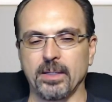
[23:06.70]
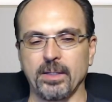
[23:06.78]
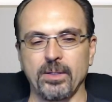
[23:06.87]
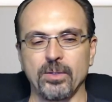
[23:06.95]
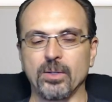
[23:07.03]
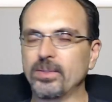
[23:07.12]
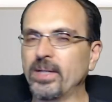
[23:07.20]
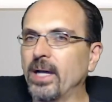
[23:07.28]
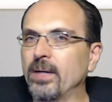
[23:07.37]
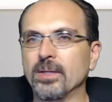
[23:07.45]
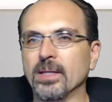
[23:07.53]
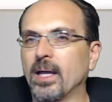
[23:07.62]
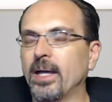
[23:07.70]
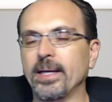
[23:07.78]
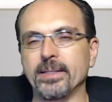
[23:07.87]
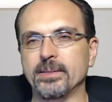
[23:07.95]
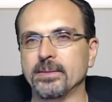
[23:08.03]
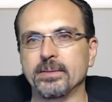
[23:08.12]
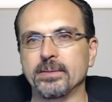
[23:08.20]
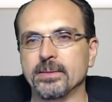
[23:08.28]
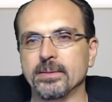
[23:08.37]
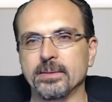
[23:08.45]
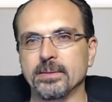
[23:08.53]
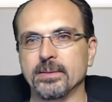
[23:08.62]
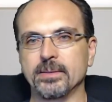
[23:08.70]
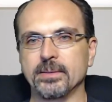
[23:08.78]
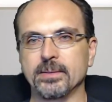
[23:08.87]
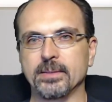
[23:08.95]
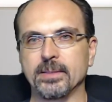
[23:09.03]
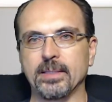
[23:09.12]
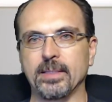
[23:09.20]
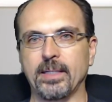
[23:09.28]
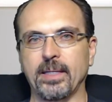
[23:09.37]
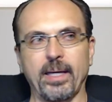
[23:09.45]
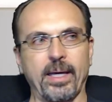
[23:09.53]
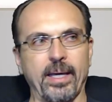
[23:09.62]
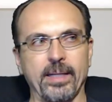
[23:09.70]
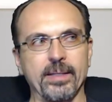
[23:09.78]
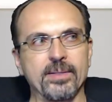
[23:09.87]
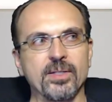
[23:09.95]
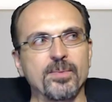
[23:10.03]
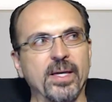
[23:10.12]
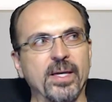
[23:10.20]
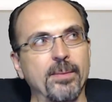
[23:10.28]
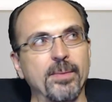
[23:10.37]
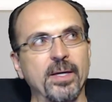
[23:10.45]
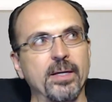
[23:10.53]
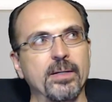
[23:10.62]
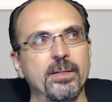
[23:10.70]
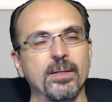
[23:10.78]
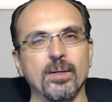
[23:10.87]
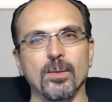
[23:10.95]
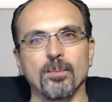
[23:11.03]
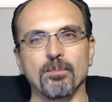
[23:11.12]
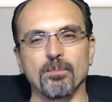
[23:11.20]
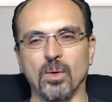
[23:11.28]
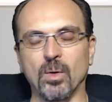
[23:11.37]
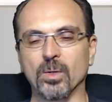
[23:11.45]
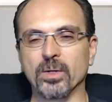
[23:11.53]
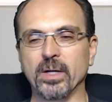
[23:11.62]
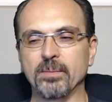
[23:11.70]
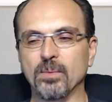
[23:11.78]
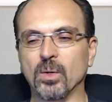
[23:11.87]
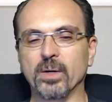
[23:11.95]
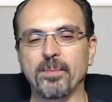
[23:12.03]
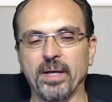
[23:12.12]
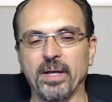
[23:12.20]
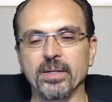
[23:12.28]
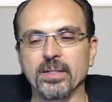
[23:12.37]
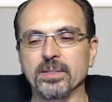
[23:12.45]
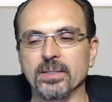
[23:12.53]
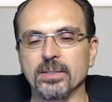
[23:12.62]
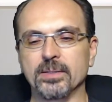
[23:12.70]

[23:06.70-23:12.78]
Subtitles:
you go down the line, and this is becoming more and more apparent